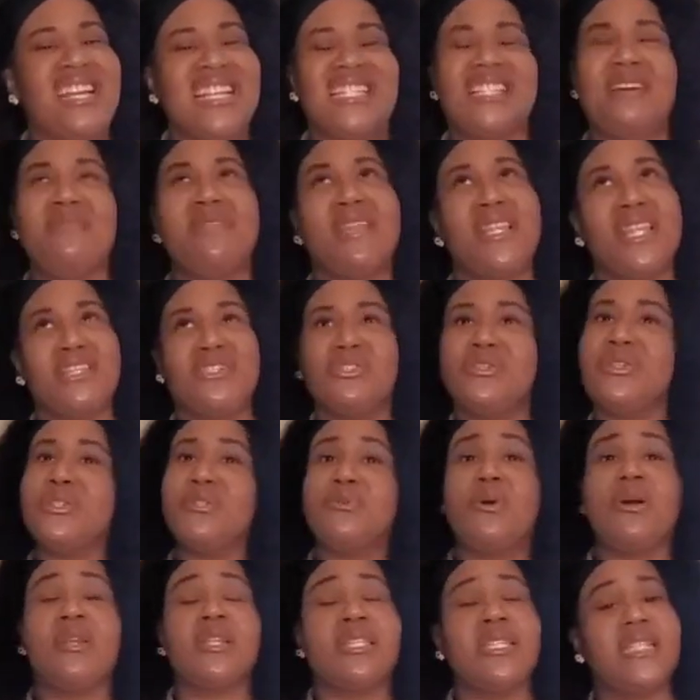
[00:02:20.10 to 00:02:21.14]
Something that you could
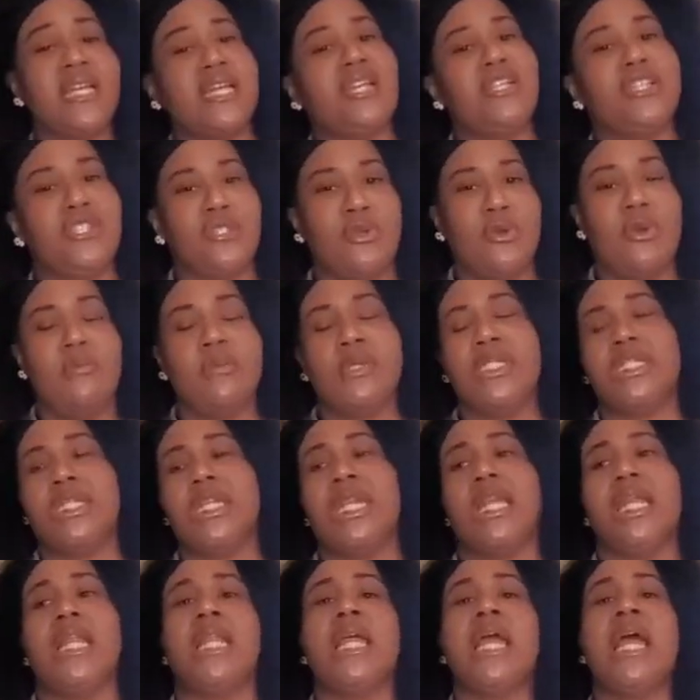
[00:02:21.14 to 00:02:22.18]
do on the standard sewing
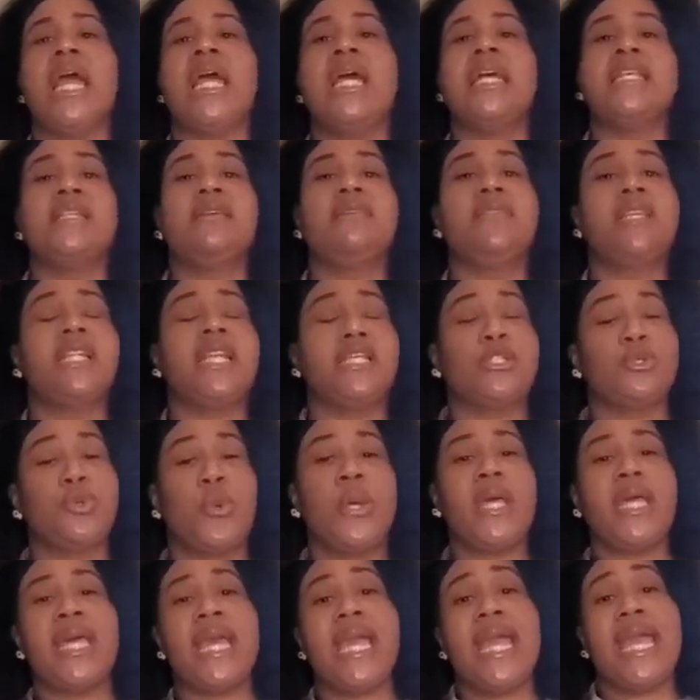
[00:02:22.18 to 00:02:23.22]
machine, something that's
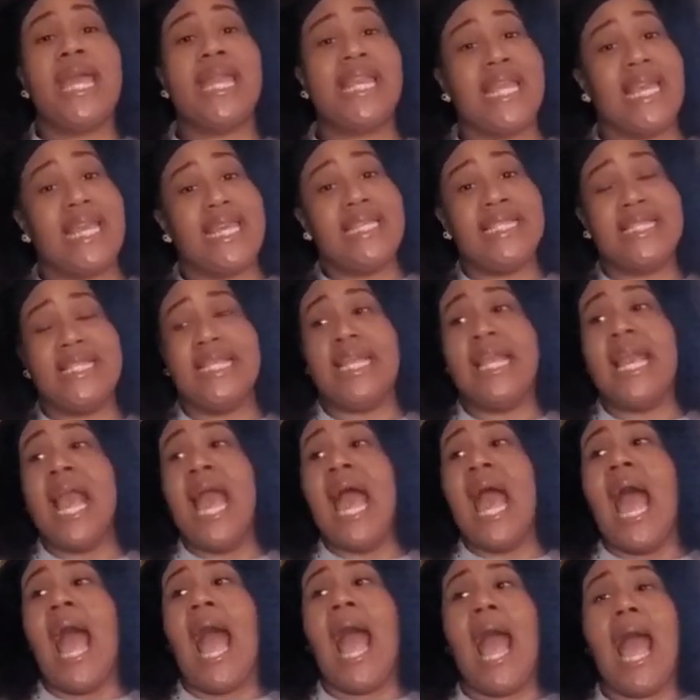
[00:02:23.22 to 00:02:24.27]
quick and easy.
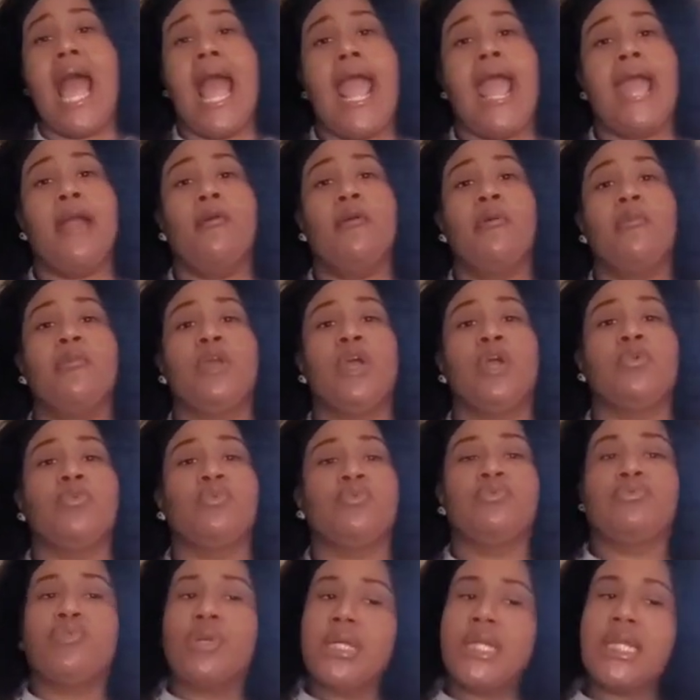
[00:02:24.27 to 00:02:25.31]
I am
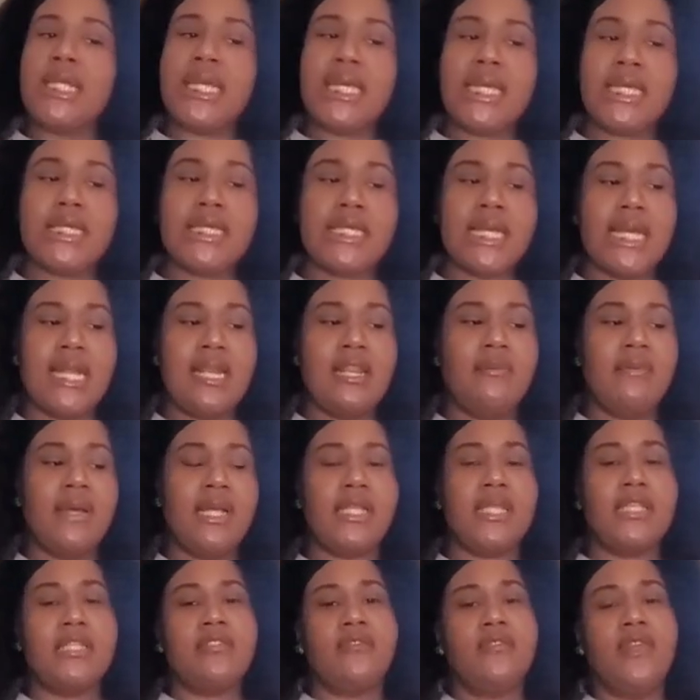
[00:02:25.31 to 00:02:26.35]
really excited
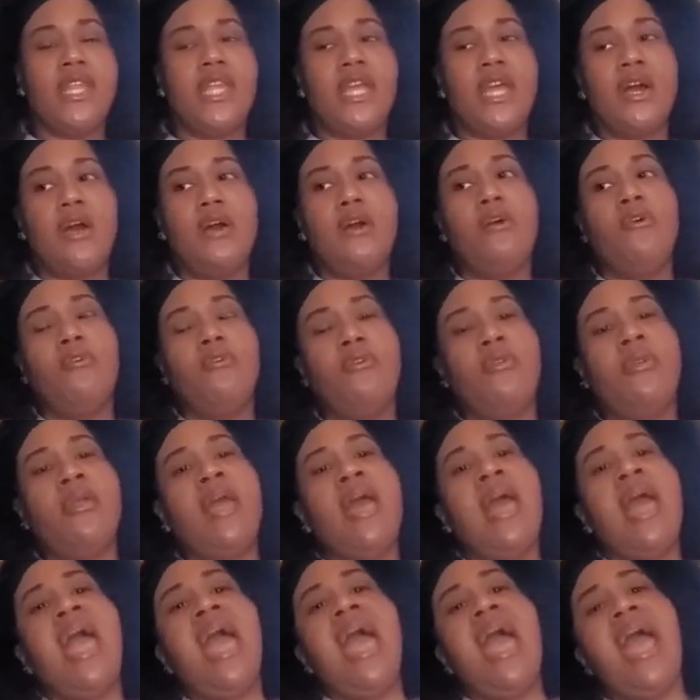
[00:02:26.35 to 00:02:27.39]
about this video,
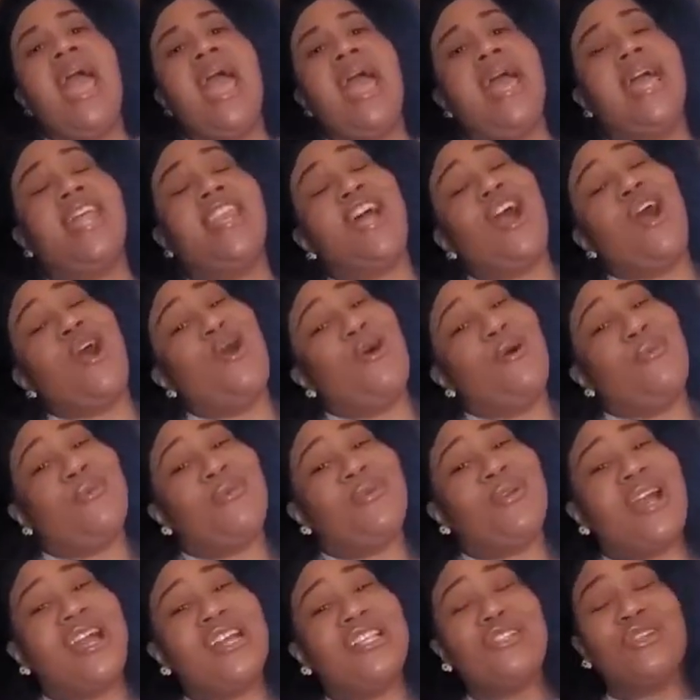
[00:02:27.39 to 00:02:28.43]
and I hope you
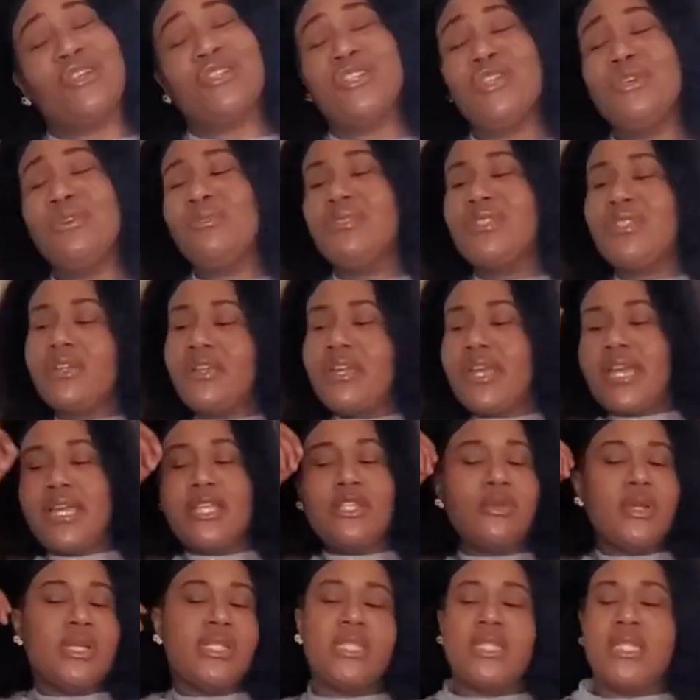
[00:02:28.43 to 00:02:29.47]
guys are too. So you're
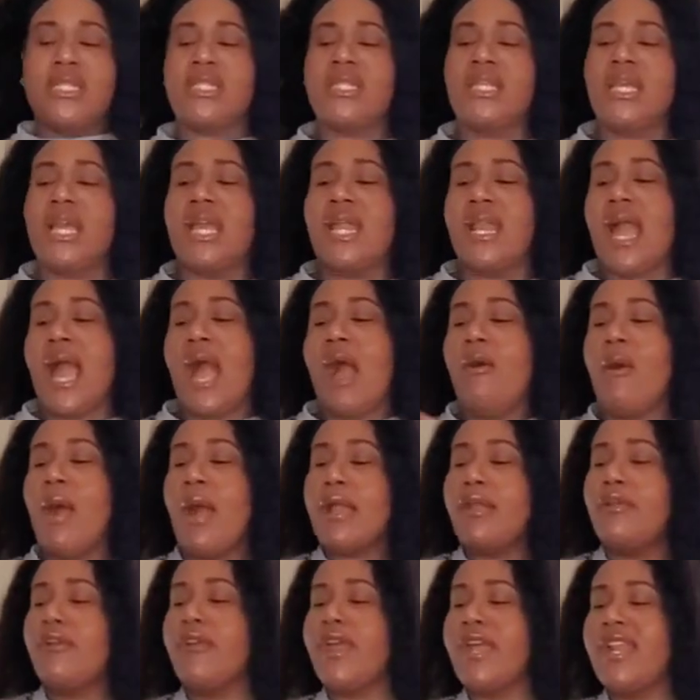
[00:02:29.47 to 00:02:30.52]
interested in seeing how I
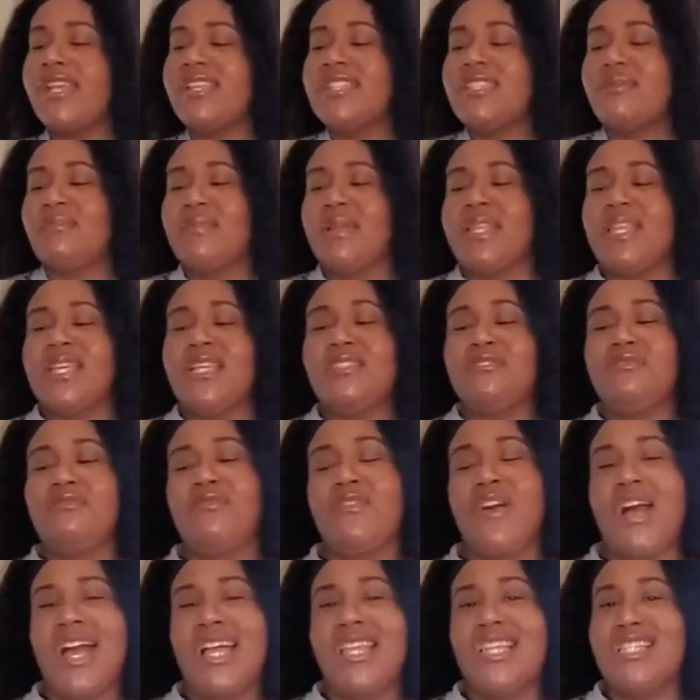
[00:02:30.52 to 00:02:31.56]
created some of these
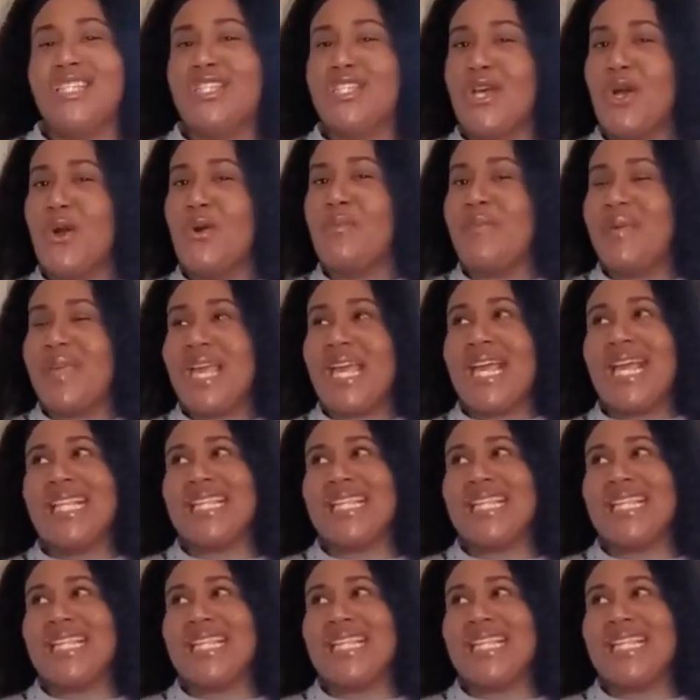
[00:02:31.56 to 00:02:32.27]
fun, dope,